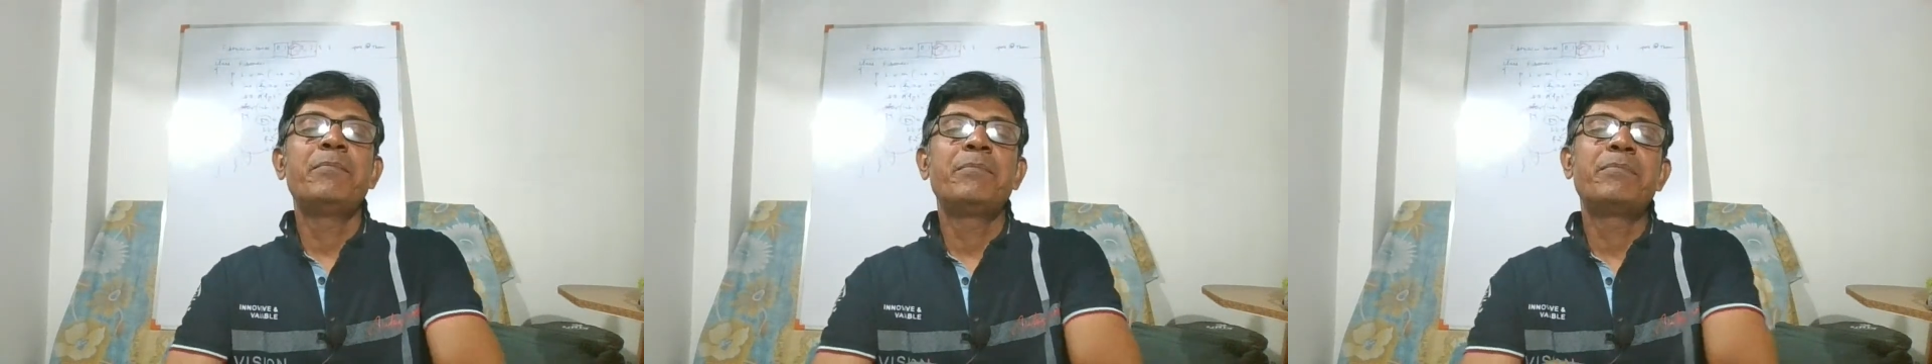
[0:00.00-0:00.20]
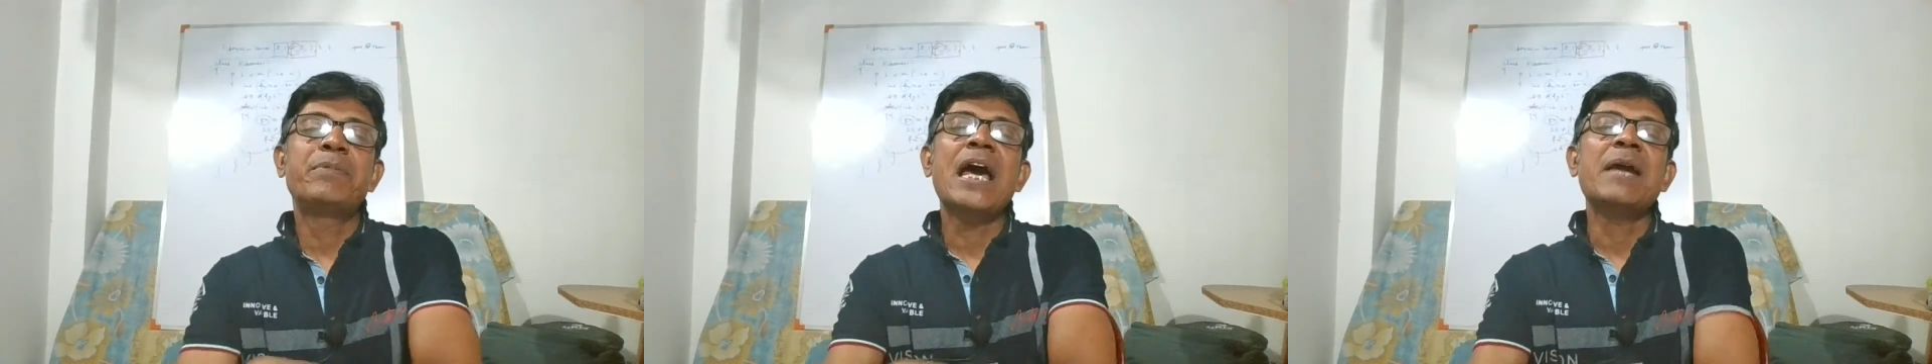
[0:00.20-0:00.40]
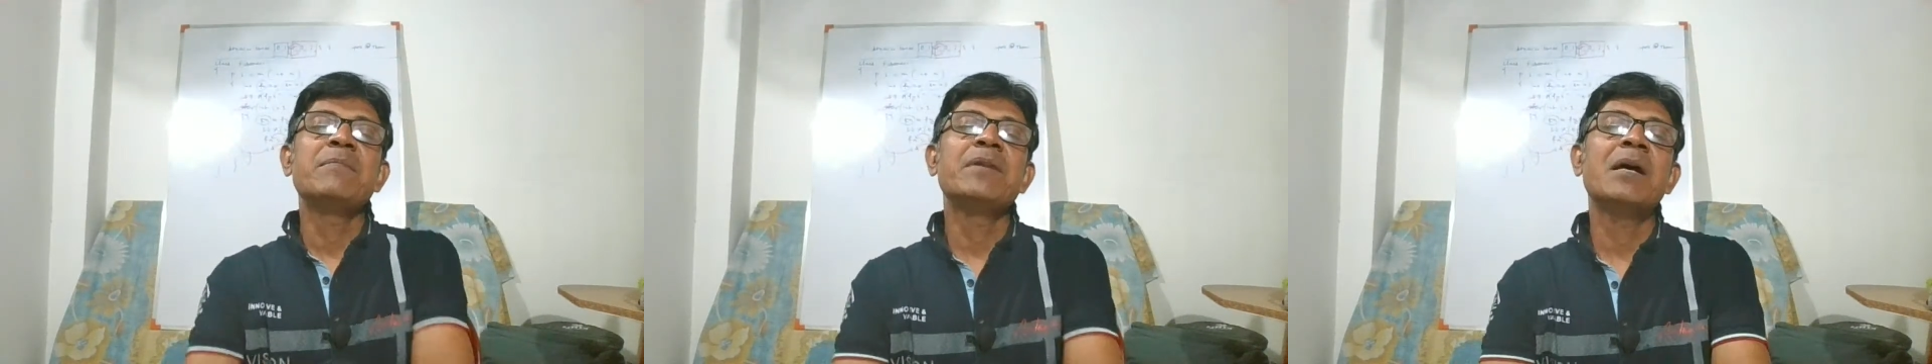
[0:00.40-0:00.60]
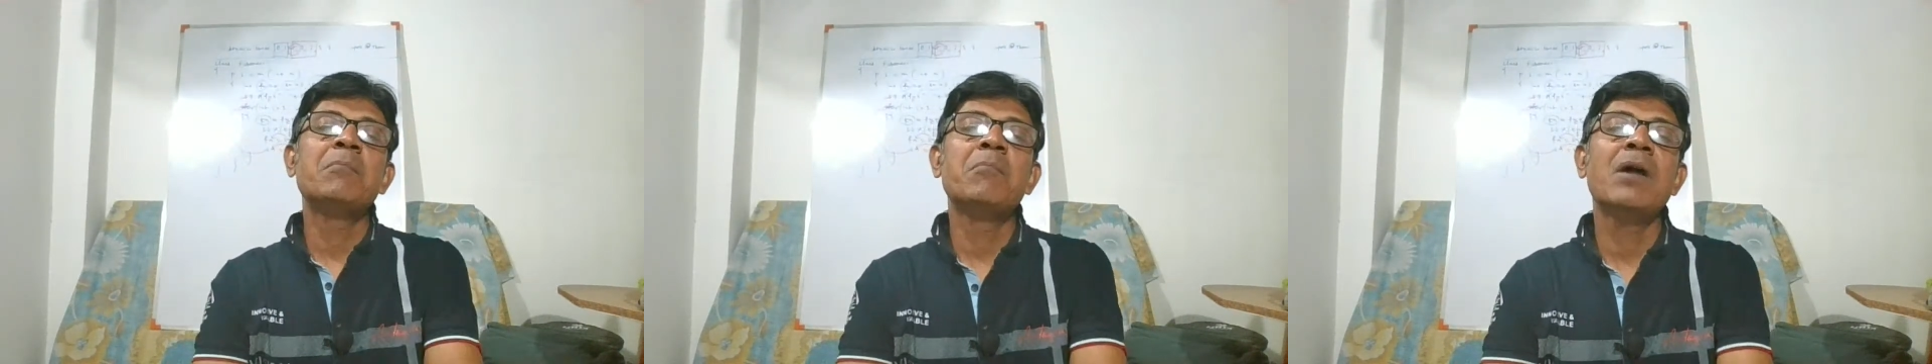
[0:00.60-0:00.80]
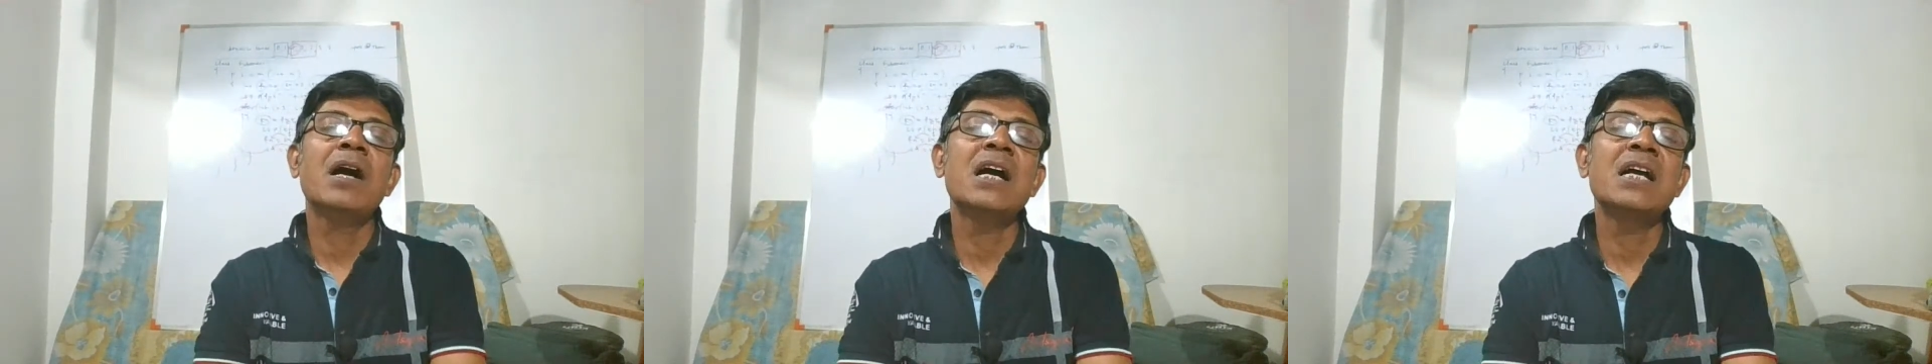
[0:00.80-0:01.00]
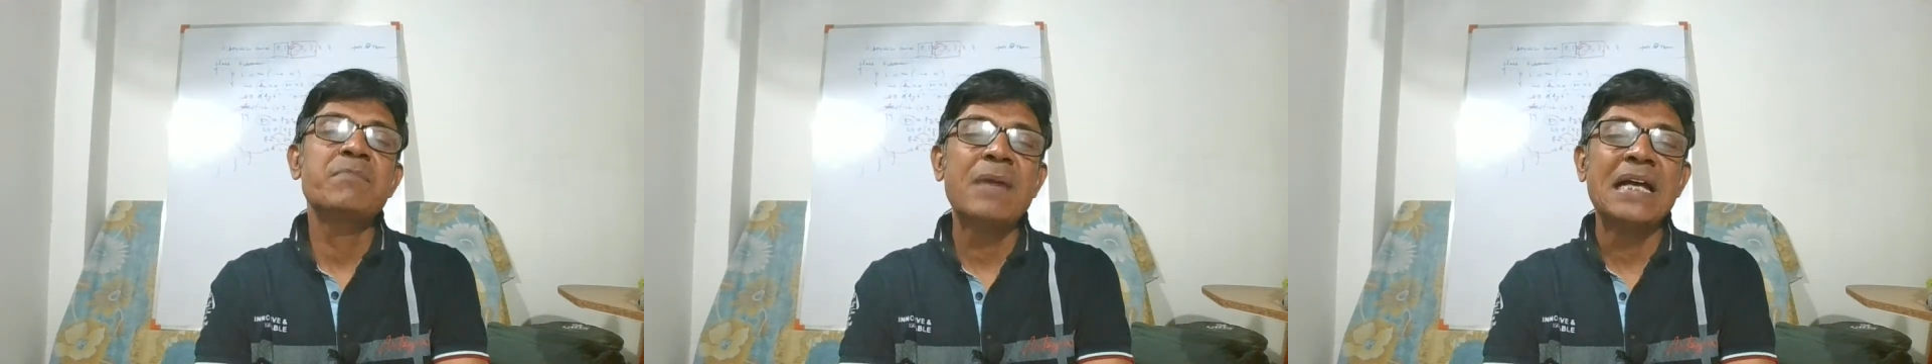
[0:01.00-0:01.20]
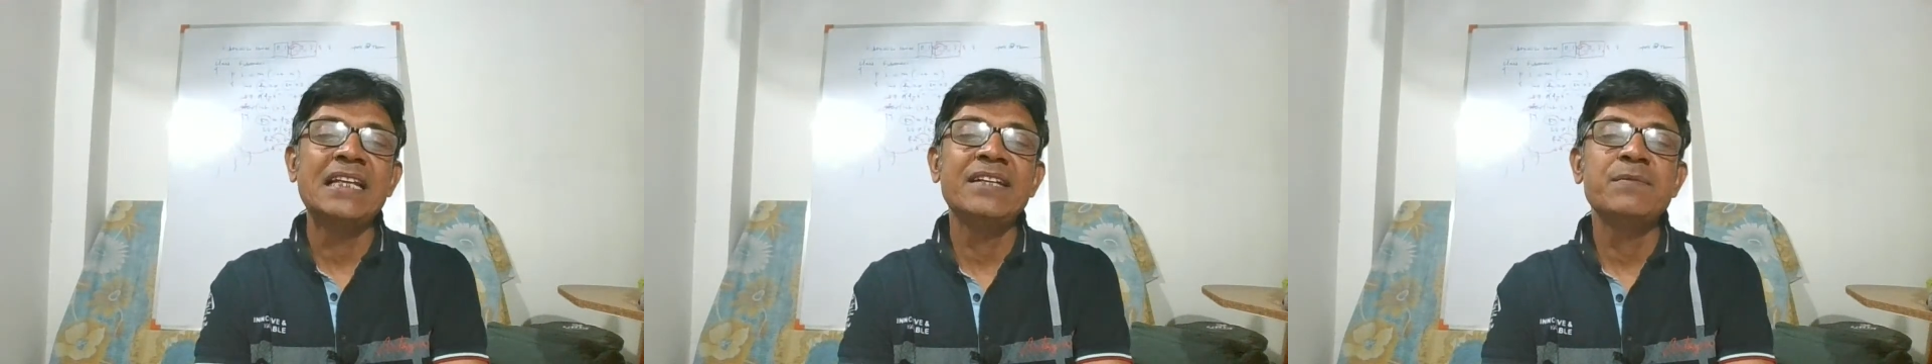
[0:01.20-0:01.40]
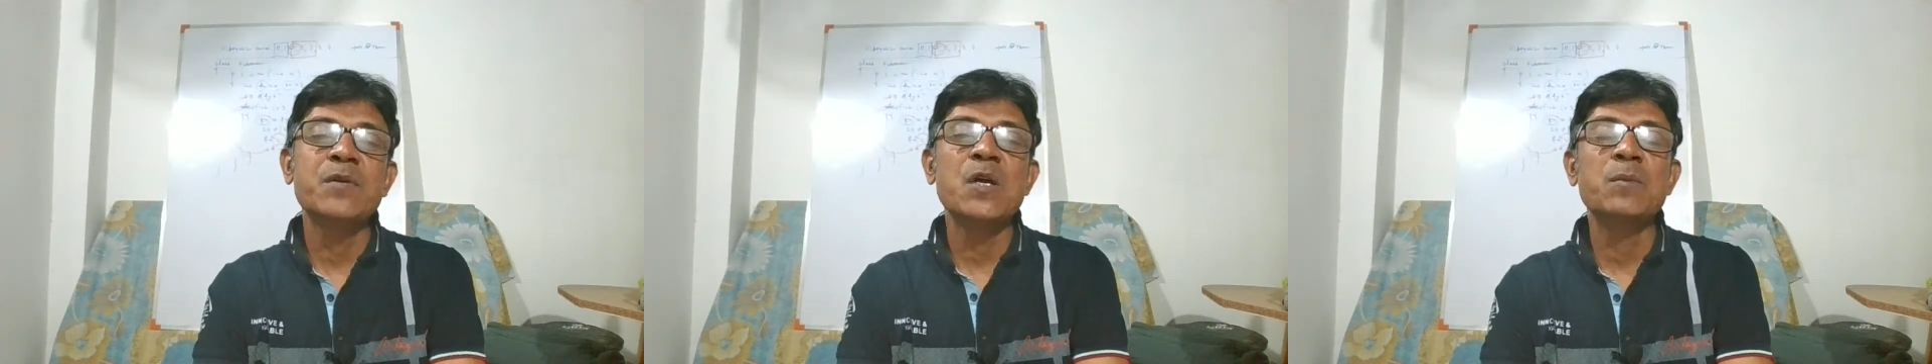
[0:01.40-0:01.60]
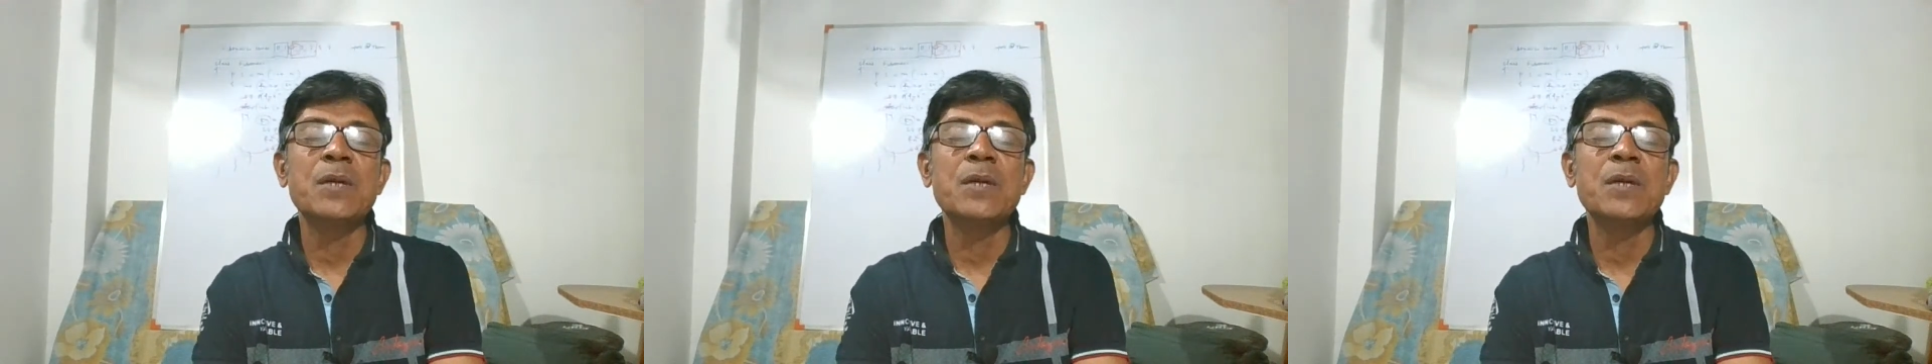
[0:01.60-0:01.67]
prime number, palindrome